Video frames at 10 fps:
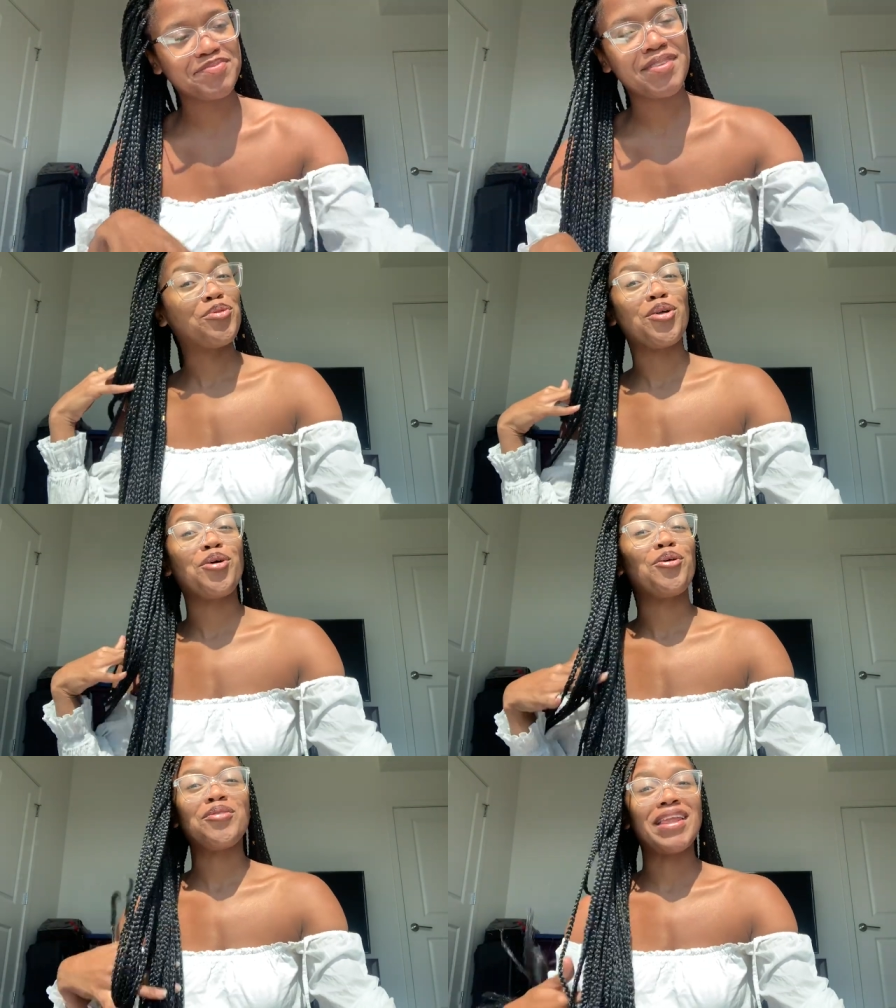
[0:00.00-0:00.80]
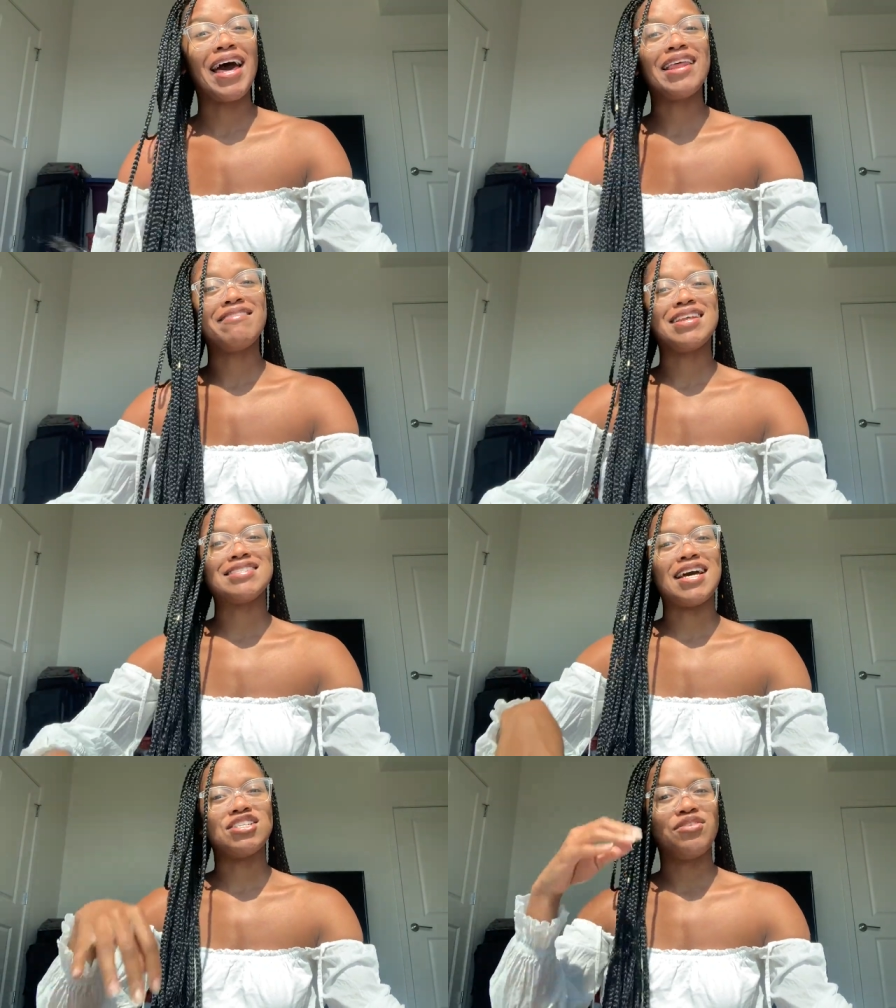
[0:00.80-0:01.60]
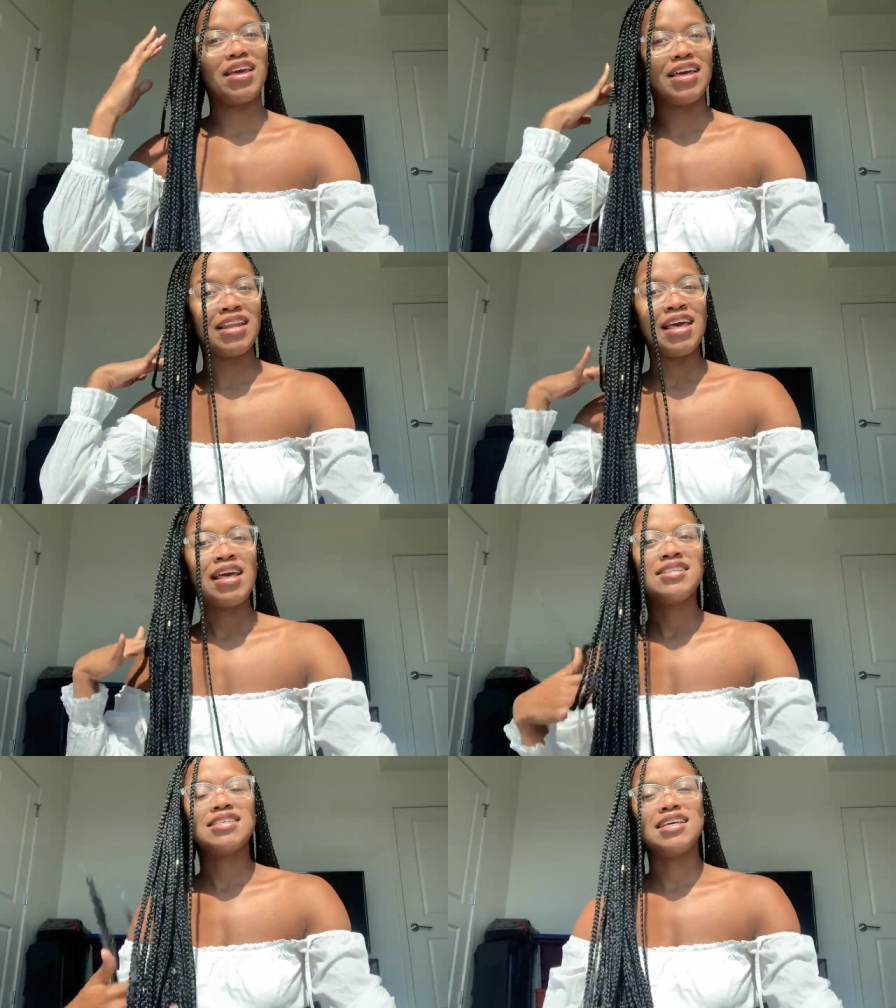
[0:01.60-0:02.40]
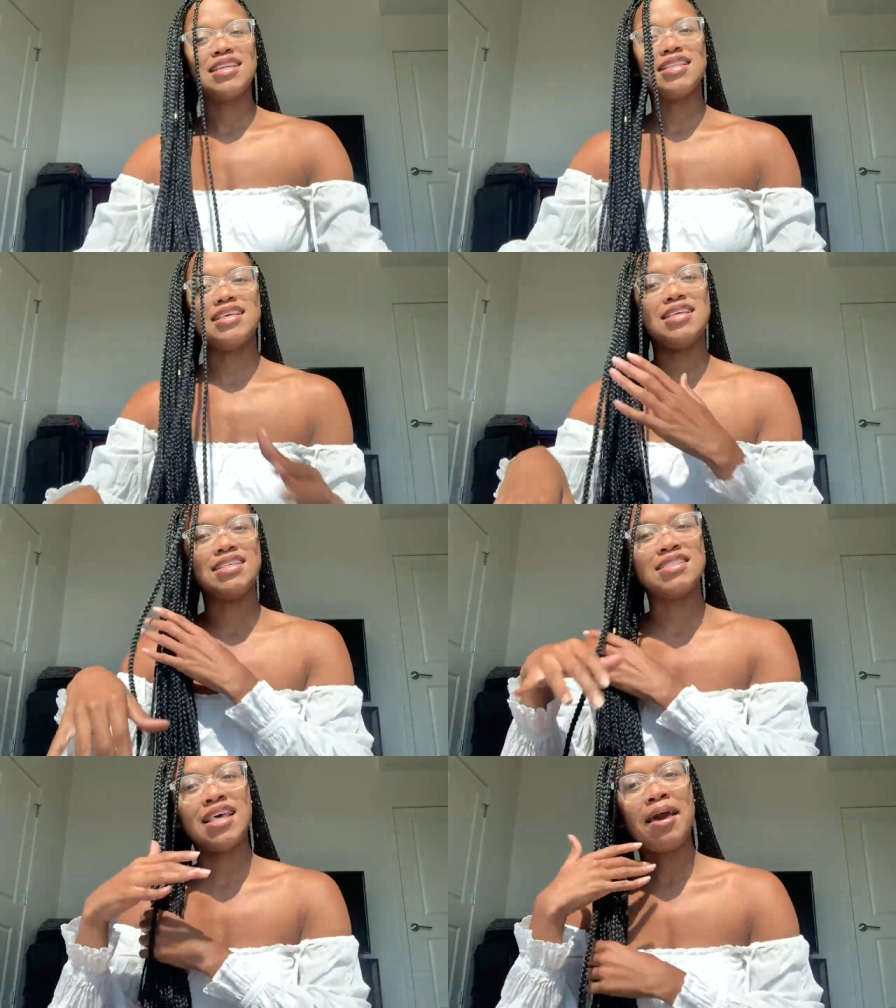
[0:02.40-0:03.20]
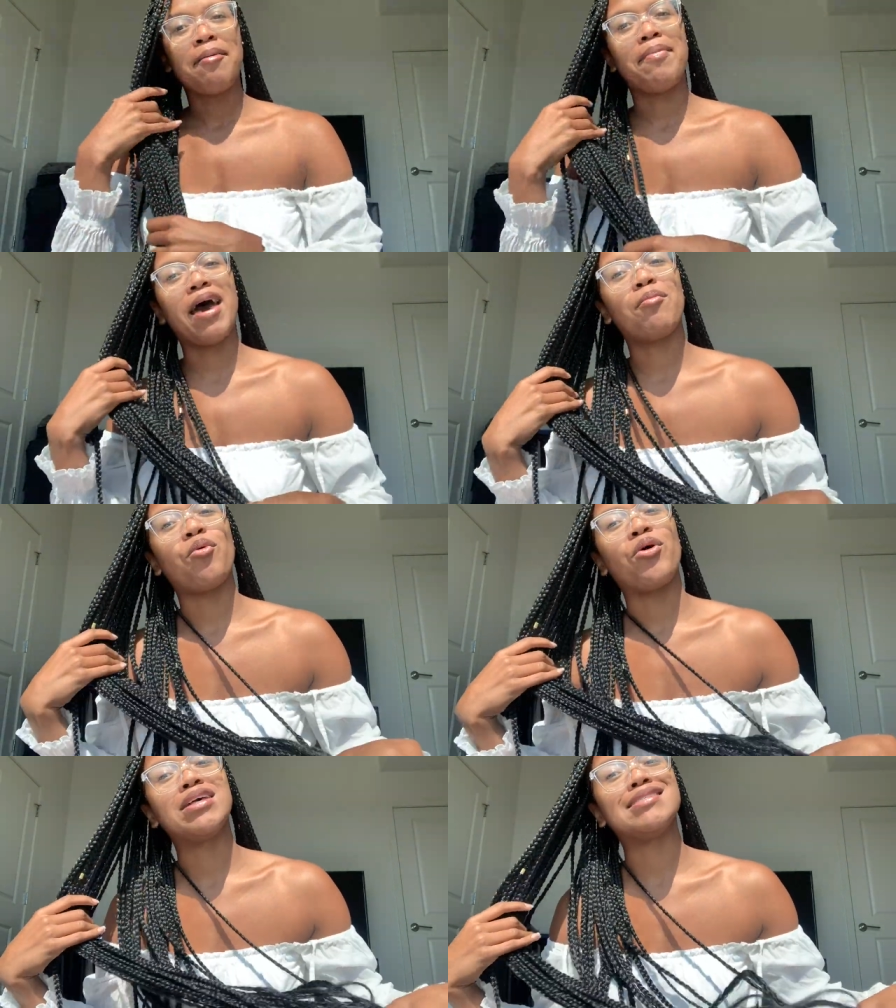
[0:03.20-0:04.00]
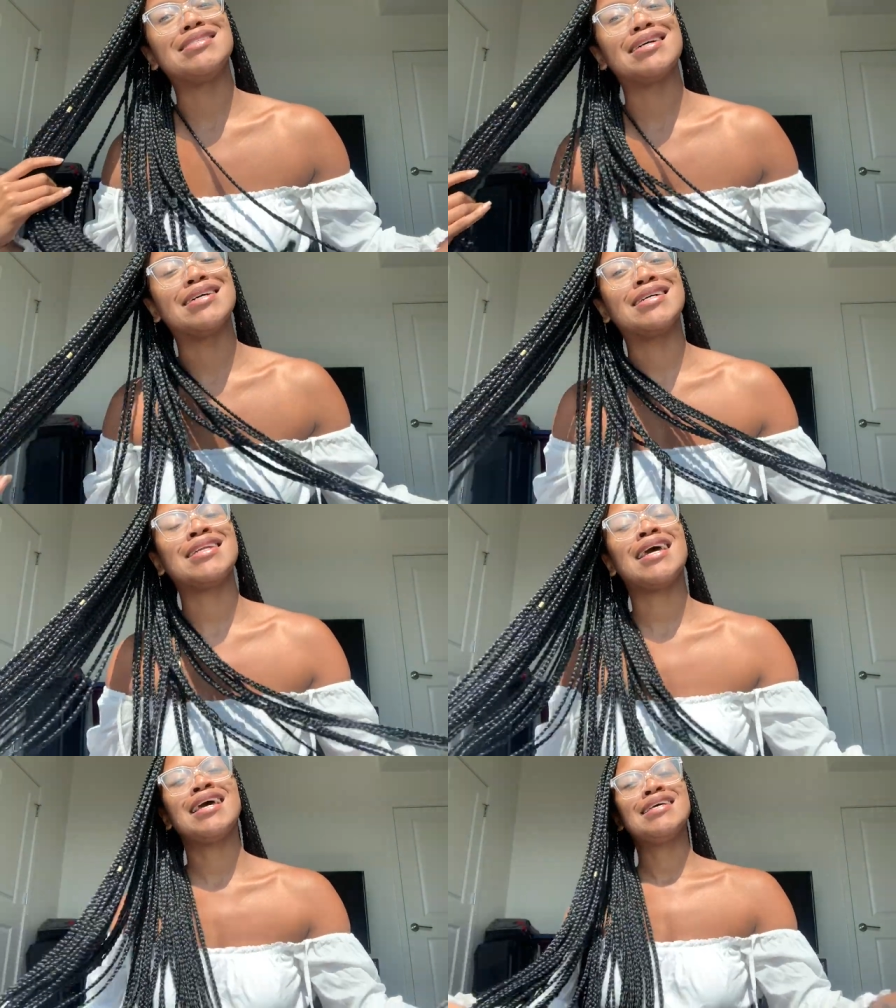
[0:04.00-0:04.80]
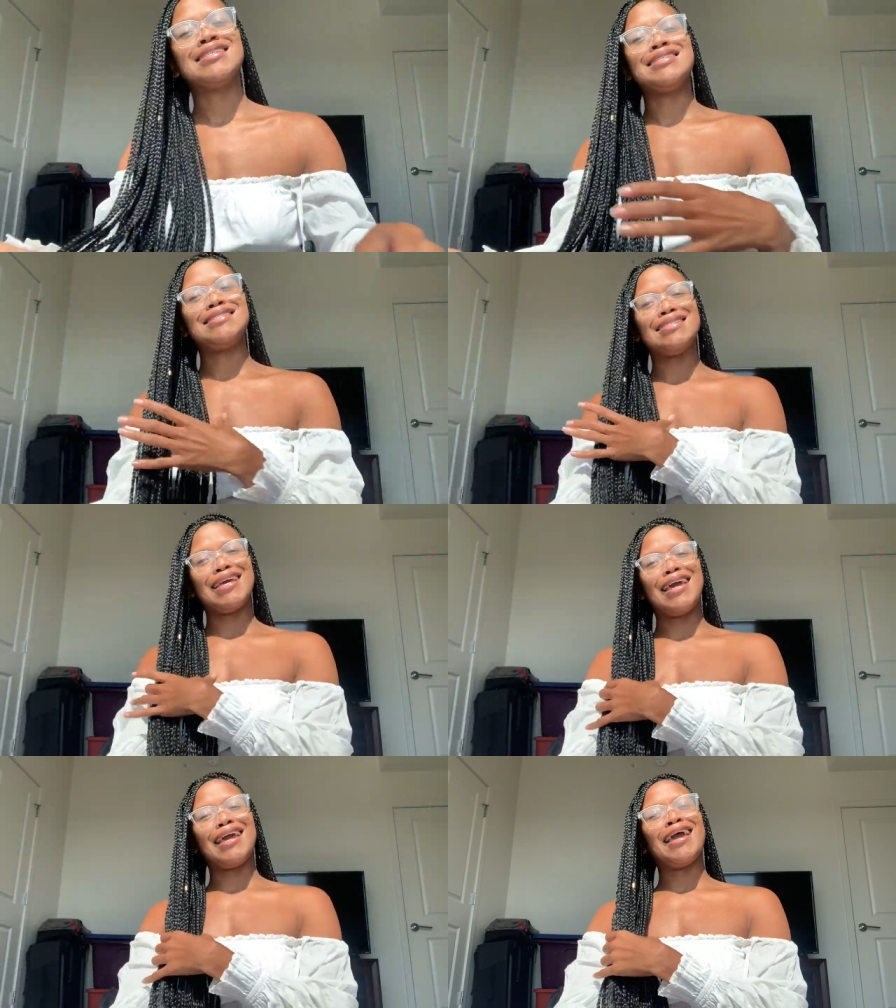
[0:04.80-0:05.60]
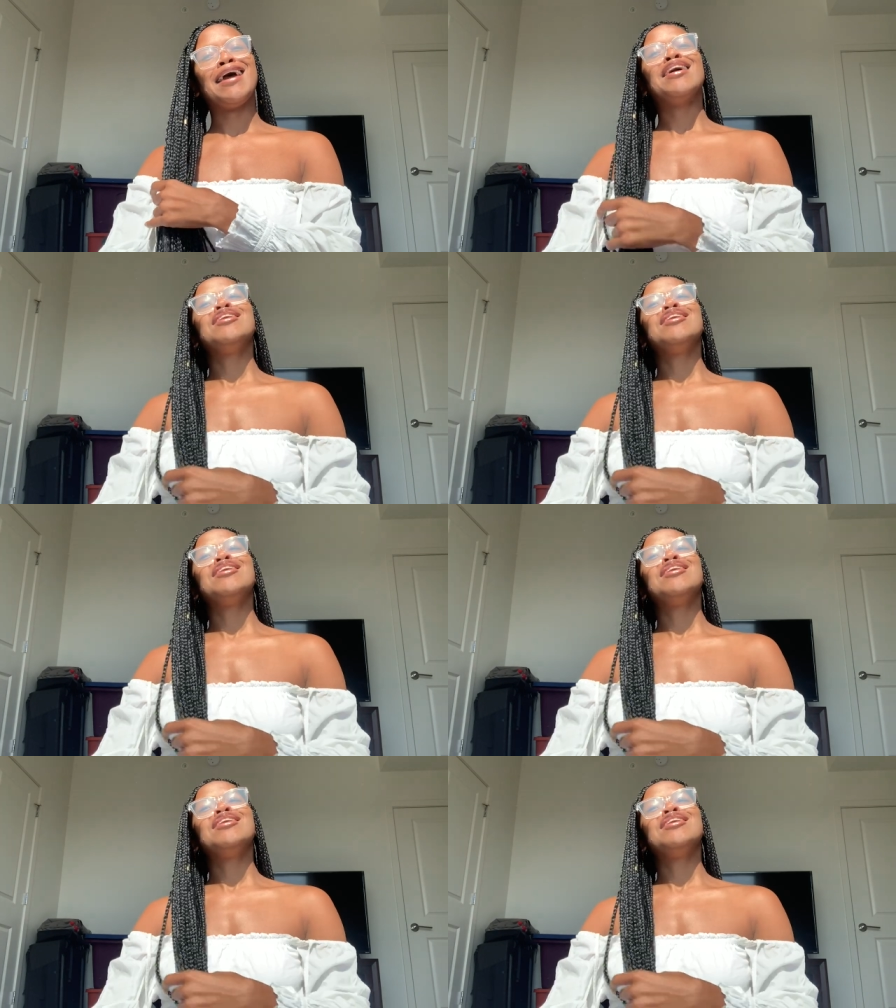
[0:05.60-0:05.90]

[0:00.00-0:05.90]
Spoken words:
no, not even exaggerating, to get these bad boys done, stay